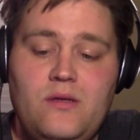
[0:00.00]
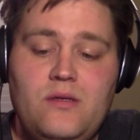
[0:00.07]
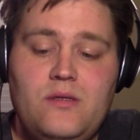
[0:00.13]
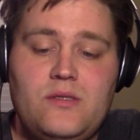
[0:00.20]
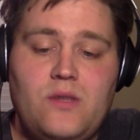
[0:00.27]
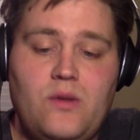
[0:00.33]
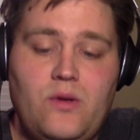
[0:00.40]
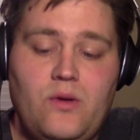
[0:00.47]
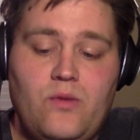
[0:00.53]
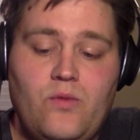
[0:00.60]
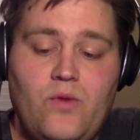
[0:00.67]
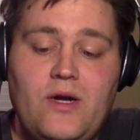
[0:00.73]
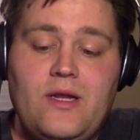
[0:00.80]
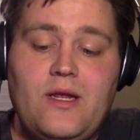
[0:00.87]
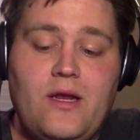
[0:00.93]
So you
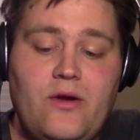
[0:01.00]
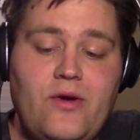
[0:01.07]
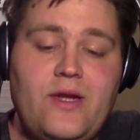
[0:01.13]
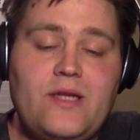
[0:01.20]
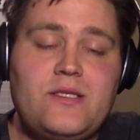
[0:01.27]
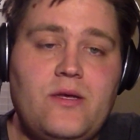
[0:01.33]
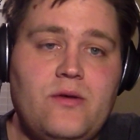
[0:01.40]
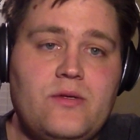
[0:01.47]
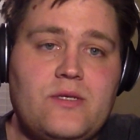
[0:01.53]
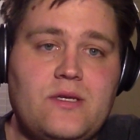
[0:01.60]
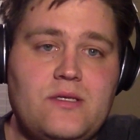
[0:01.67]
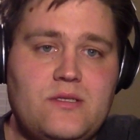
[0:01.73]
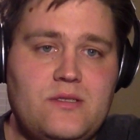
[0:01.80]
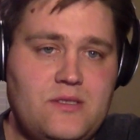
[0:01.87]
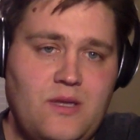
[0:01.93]
want to increase those
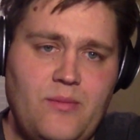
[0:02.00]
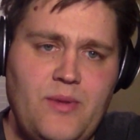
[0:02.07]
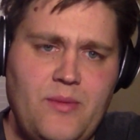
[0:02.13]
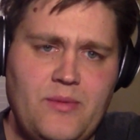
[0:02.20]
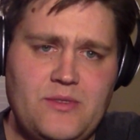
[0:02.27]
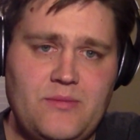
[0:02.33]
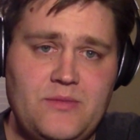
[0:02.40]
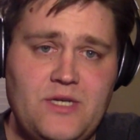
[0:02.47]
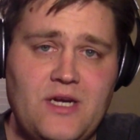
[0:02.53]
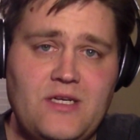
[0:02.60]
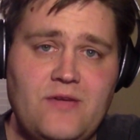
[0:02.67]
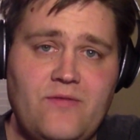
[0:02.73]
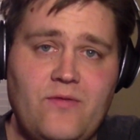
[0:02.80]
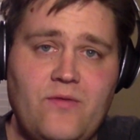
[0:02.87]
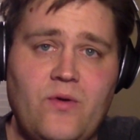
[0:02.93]
because some people's
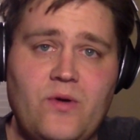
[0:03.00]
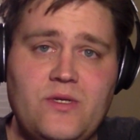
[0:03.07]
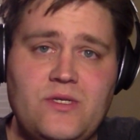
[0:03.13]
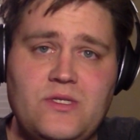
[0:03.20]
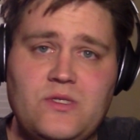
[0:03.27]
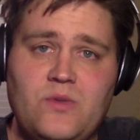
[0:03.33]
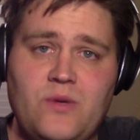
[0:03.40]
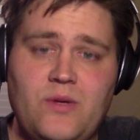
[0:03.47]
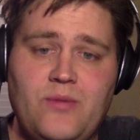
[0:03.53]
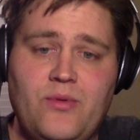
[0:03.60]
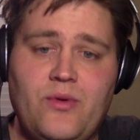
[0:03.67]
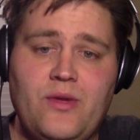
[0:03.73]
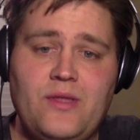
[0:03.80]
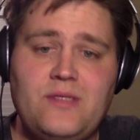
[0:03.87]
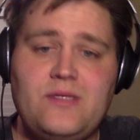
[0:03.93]
objective, of course, is 20
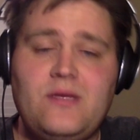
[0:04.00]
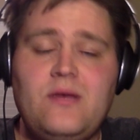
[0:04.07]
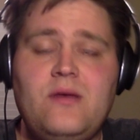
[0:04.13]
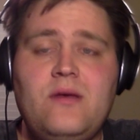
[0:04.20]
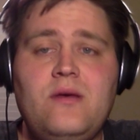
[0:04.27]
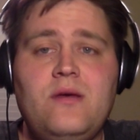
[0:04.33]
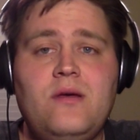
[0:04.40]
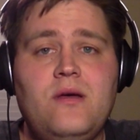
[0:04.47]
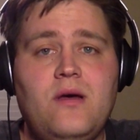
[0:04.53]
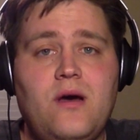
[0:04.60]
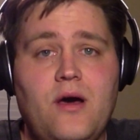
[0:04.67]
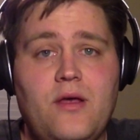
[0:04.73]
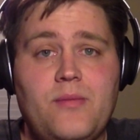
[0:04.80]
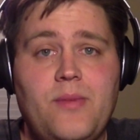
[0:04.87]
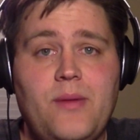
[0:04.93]
points.
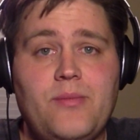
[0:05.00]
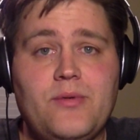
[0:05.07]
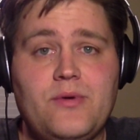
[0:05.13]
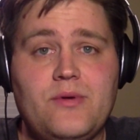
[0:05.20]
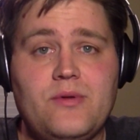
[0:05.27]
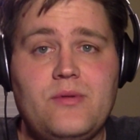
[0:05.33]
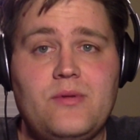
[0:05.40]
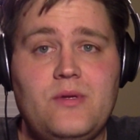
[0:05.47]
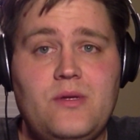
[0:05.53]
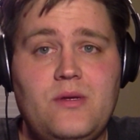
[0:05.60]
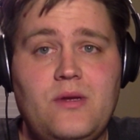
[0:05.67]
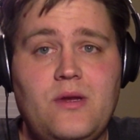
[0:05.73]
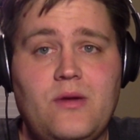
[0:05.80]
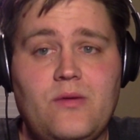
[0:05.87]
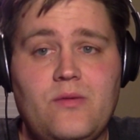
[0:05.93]
Other people,
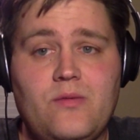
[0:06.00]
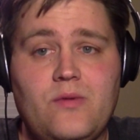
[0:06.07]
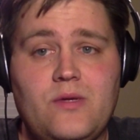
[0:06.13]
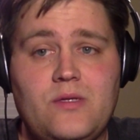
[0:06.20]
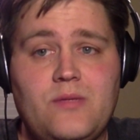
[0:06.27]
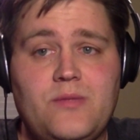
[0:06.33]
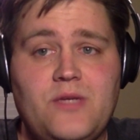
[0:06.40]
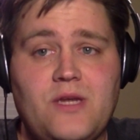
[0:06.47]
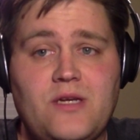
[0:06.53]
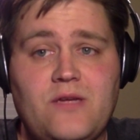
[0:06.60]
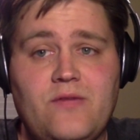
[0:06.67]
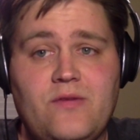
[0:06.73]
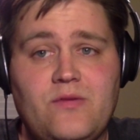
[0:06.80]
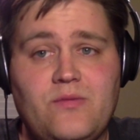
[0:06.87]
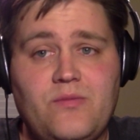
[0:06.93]
his
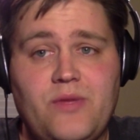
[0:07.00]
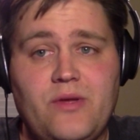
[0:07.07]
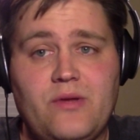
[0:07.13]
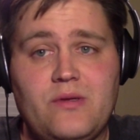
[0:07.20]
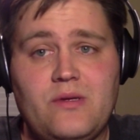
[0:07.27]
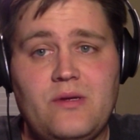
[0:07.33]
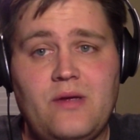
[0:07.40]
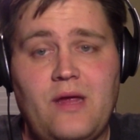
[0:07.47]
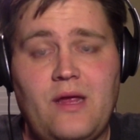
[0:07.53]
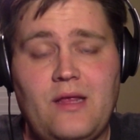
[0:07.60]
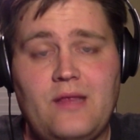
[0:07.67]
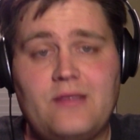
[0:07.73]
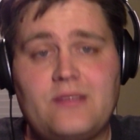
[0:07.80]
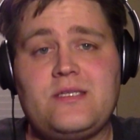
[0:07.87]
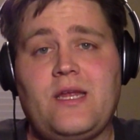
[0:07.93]
objective is build a
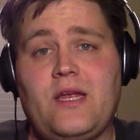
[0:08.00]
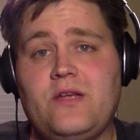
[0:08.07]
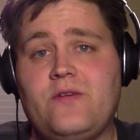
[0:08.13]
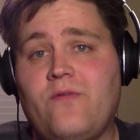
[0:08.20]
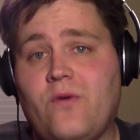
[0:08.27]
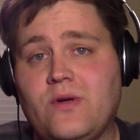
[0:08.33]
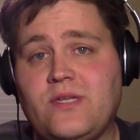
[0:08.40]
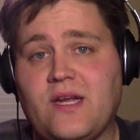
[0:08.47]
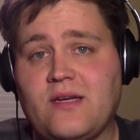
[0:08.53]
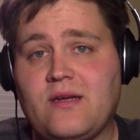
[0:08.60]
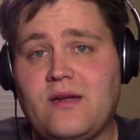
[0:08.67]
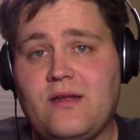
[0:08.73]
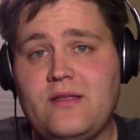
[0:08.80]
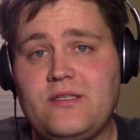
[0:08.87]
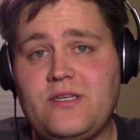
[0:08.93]
stage 4
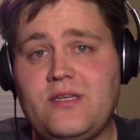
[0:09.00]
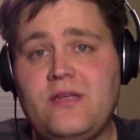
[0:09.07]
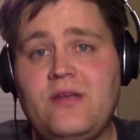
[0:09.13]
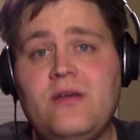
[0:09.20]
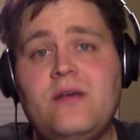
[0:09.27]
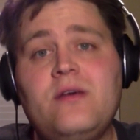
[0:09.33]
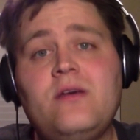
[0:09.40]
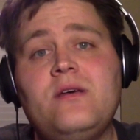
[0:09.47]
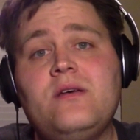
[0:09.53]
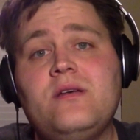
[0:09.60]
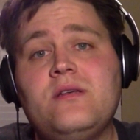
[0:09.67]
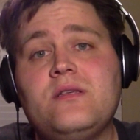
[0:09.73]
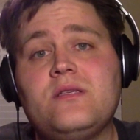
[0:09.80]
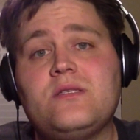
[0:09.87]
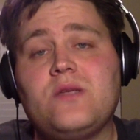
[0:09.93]
technology.
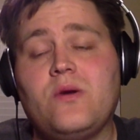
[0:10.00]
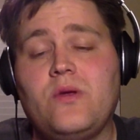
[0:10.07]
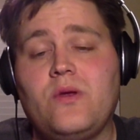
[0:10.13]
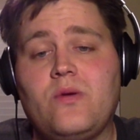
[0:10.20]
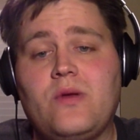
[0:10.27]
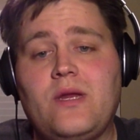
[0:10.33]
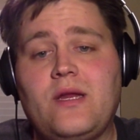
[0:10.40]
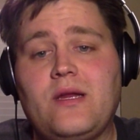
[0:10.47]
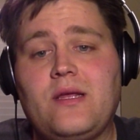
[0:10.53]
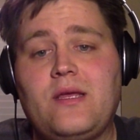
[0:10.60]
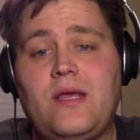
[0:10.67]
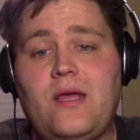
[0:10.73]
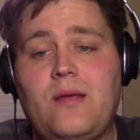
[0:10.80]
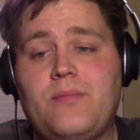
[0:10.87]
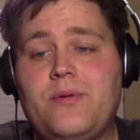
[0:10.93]
So you need to
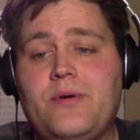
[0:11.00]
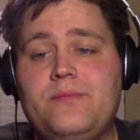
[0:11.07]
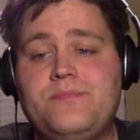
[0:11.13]
keep.